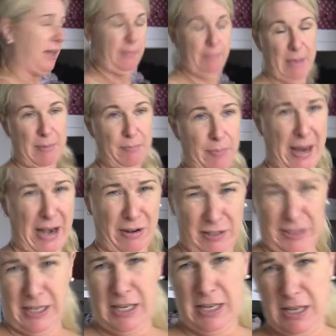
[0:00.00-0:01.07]
men
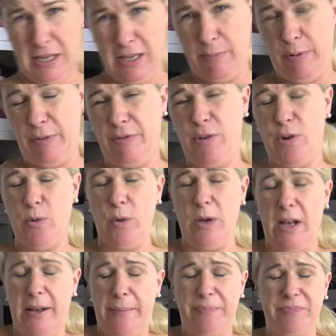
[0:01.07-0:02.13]
apparently prefer
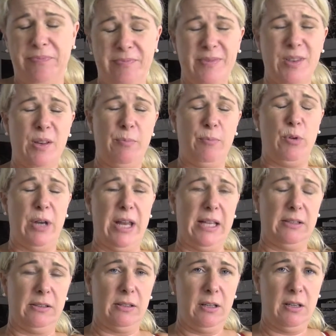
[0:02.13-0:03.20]

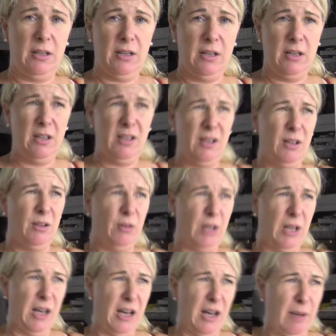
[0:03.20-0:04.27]
brunettes.
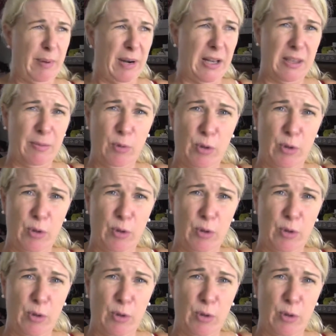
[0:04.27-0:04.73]
Apparently they're